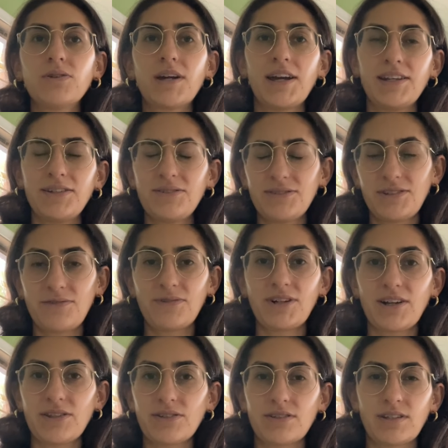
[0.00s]
can use it for
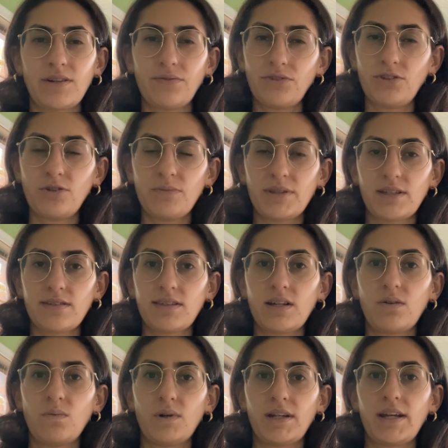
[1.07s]
other stuff too, but that's
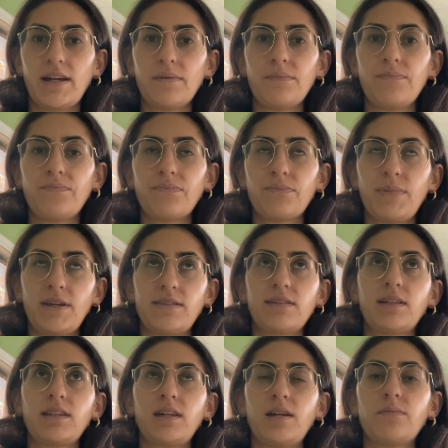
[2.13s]
like what I
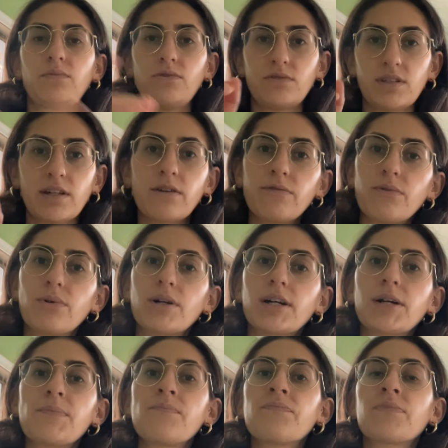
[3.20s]
basically am using it
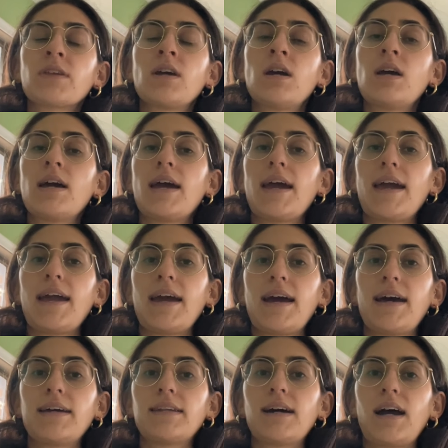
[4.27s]
for.
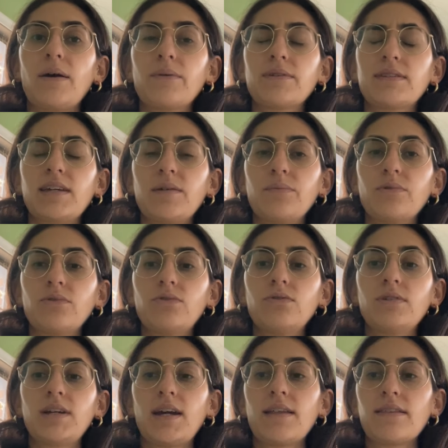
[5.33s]
And I was able to
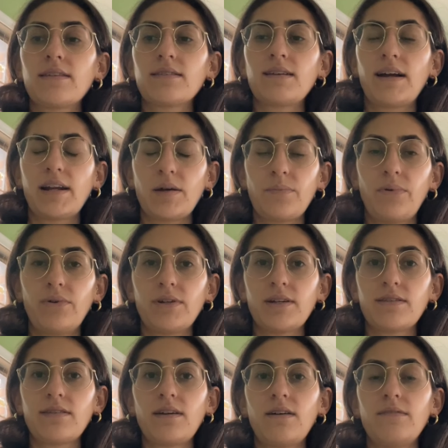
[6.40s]
get the sign up
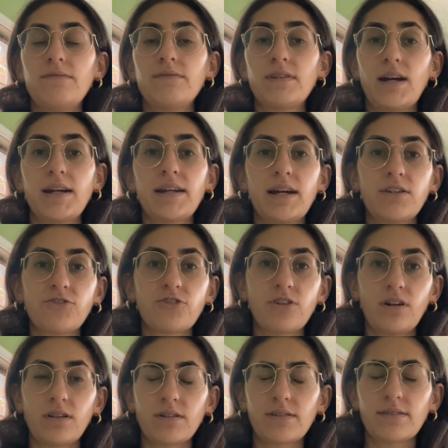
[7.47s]
bonus of
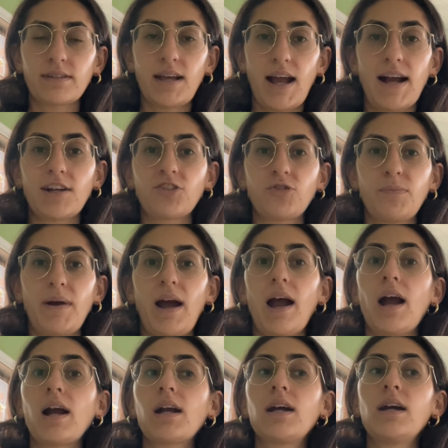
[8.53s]
$900 cash
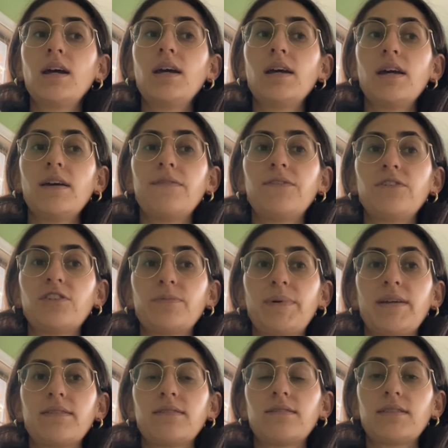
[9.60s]
back if you
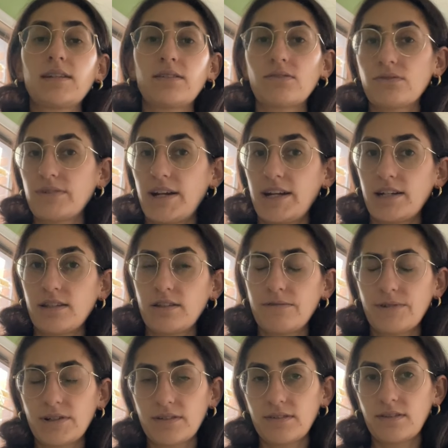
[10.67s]
spend six grand in the
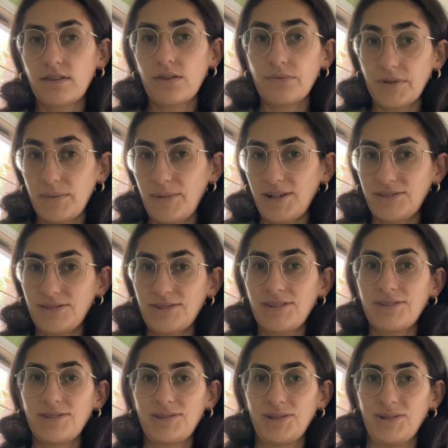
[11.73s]
first three months.
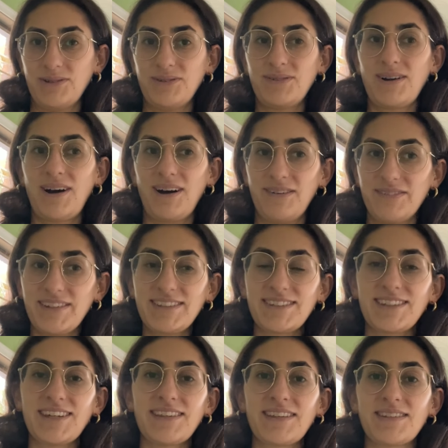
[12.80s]
So
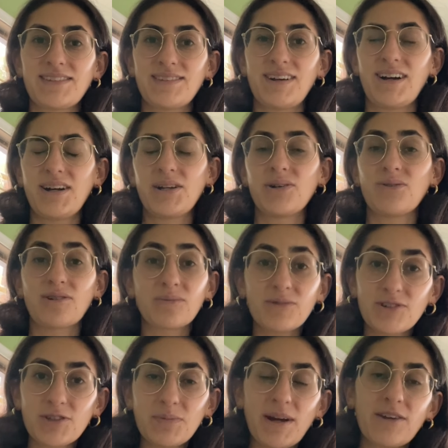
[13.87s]
obviously that's not a
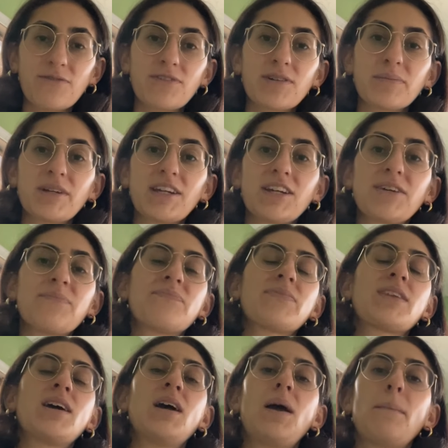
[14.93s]
normal spend for me.
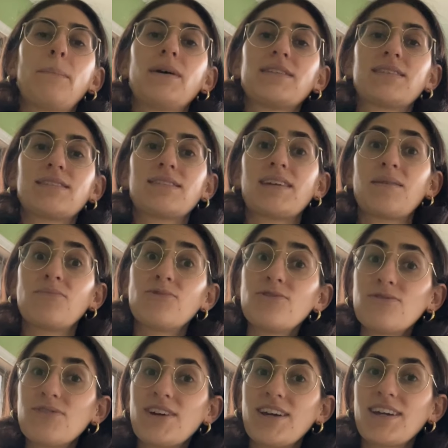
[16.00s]
But since I'm
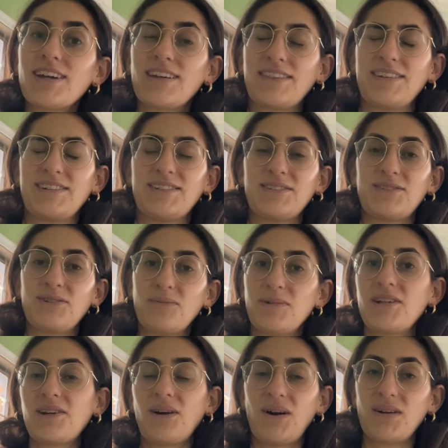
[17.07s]
moving and there are so
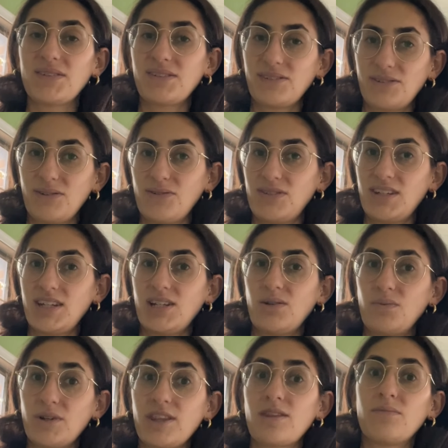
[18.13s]
many costs associated
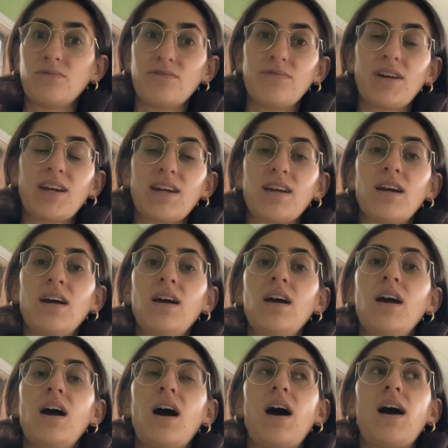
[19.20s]
with moving,
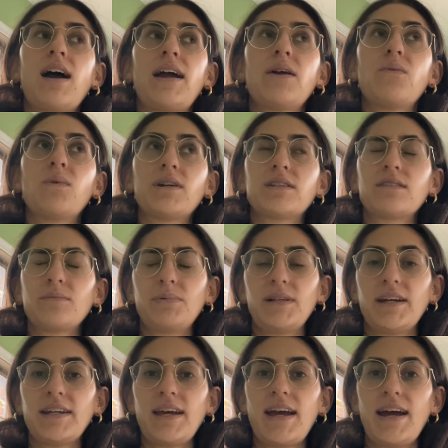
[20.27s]
I wanted to
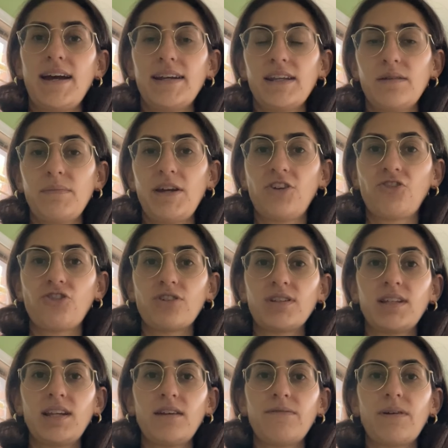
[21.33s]
plan ahead and make sure
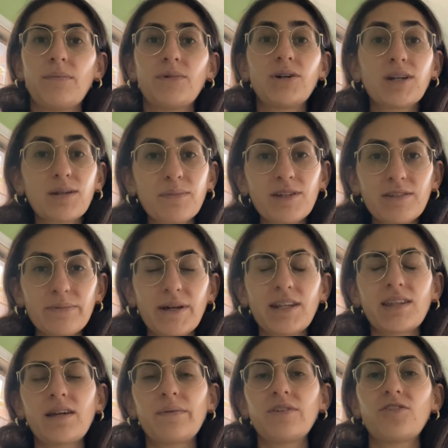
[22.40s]
that if I'm going to be spending
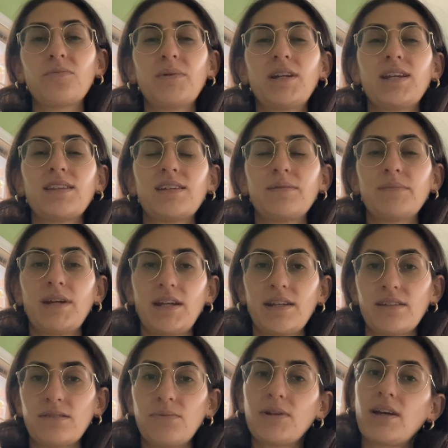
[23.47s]
that much money that I'm
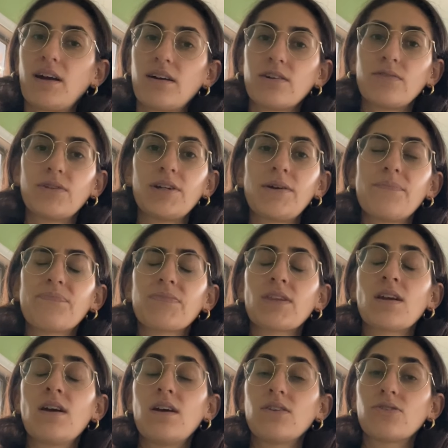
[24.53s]
getting something out of it.
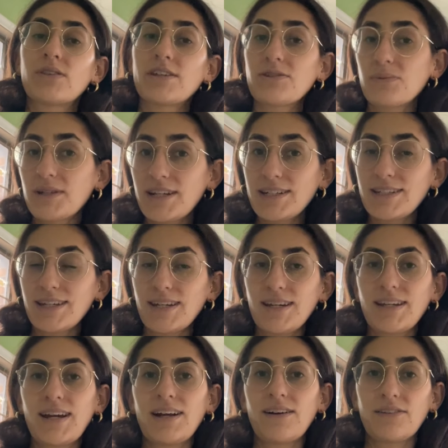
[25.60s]
So that's what I
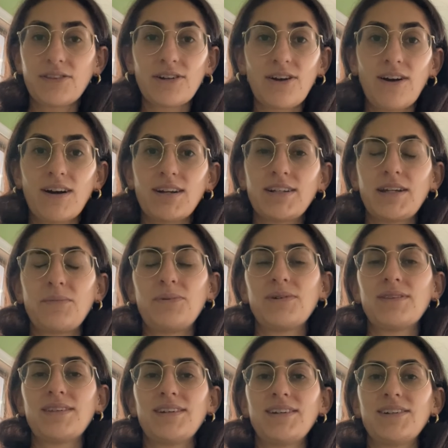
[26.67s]
did. I got the card and I
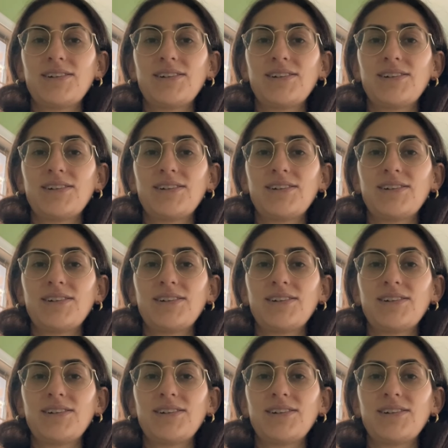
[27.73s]
put the